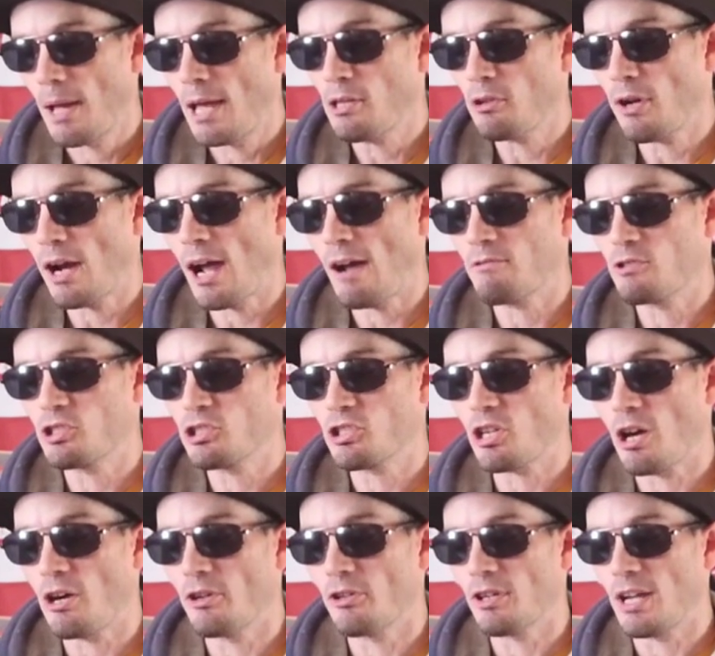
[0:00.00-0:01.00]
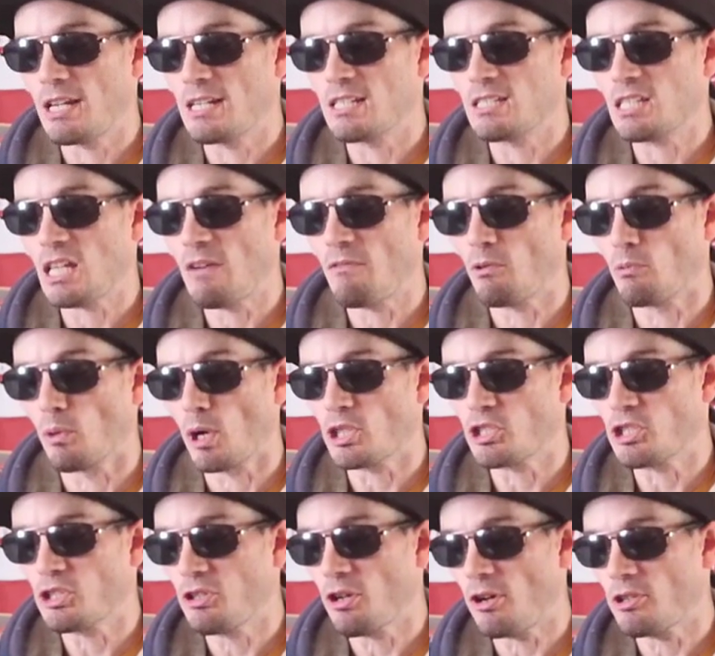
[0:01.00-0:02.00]
Baylor averages 187
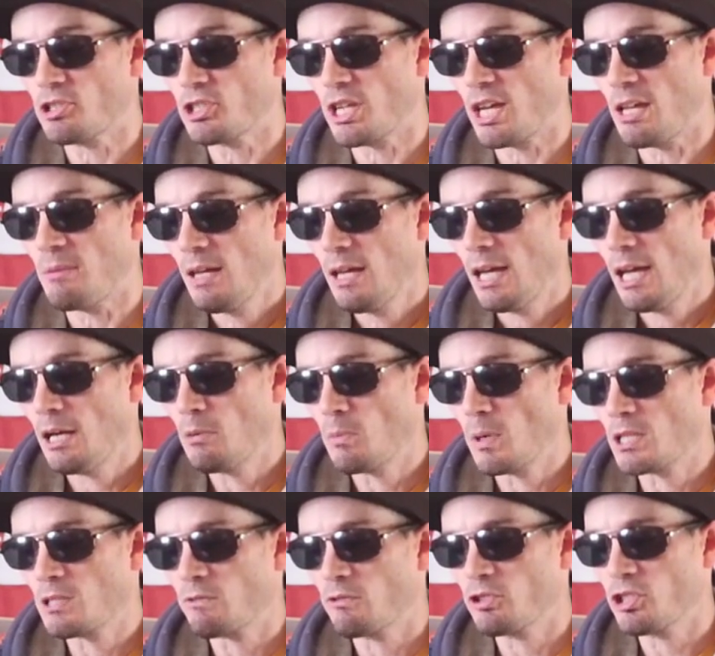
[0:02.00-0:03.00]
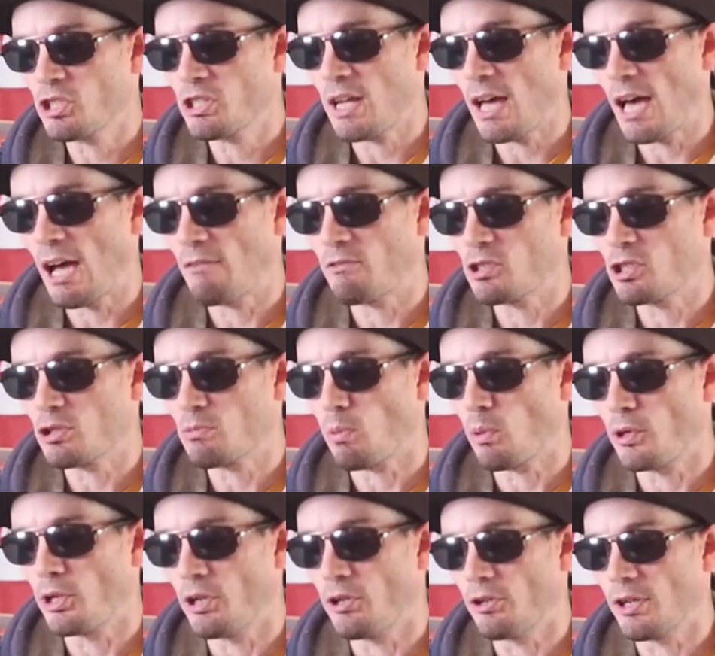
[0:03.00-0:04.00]
rushing yards a game. And West Virginia averages
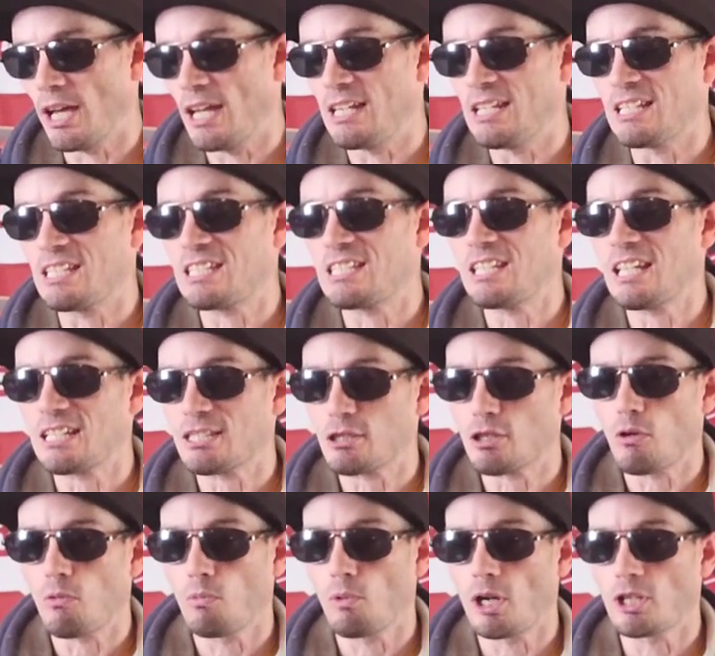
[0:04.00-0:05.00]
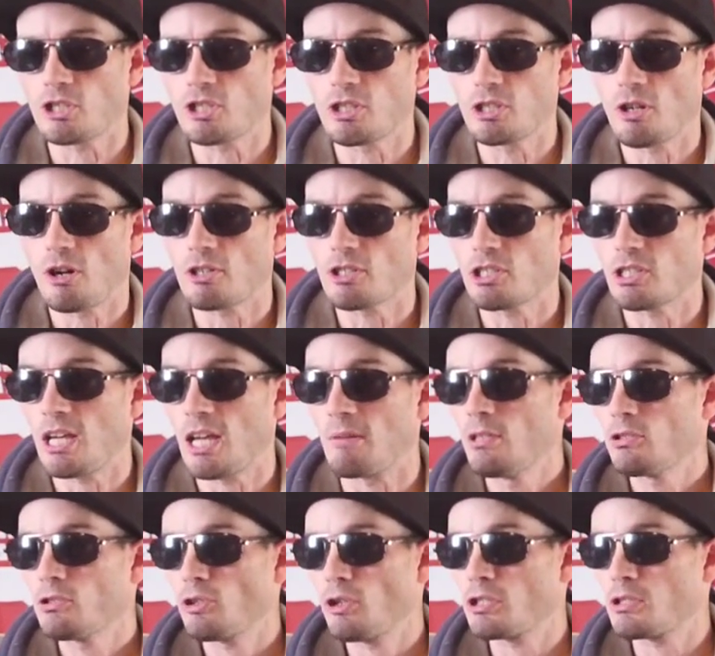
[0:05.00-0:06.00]
186 rushing yards a
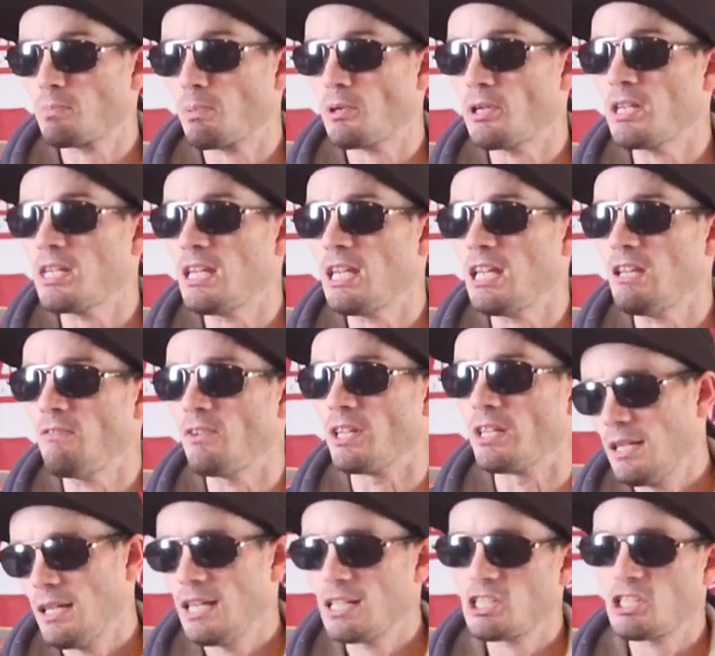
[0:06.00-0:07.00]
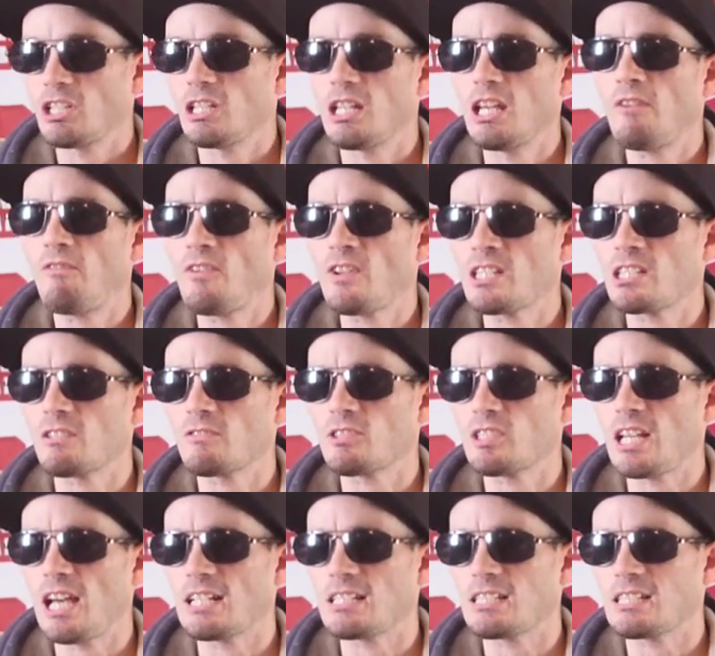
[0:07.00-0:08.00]
game. So it's pretty even. It's the defensive
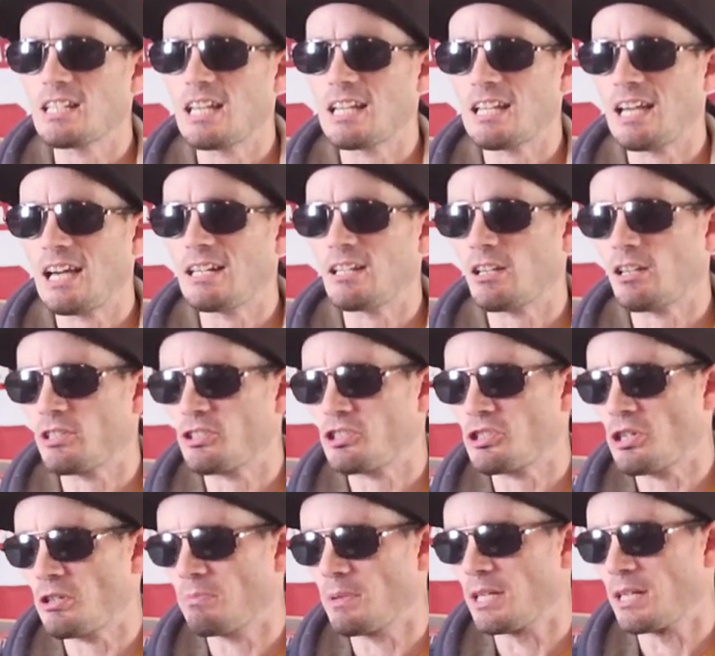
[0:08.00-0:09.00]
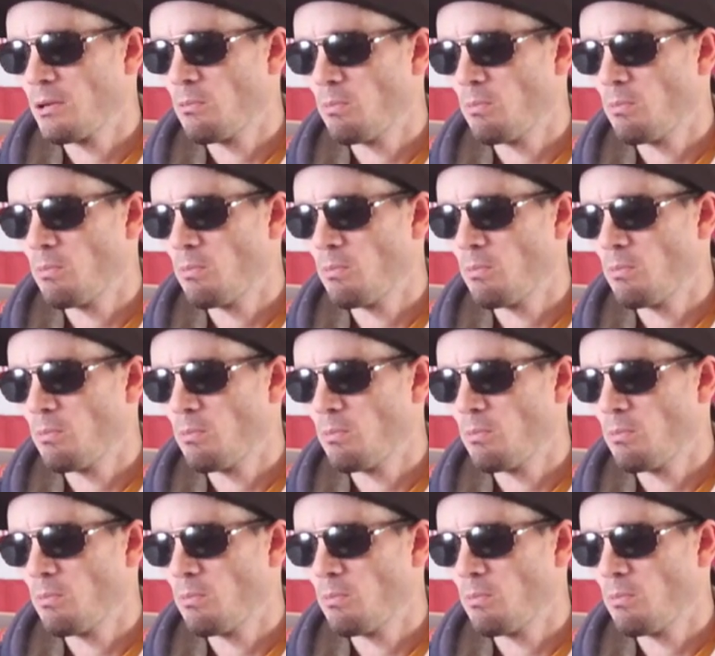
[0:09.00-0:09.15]
stats that kind of concern me.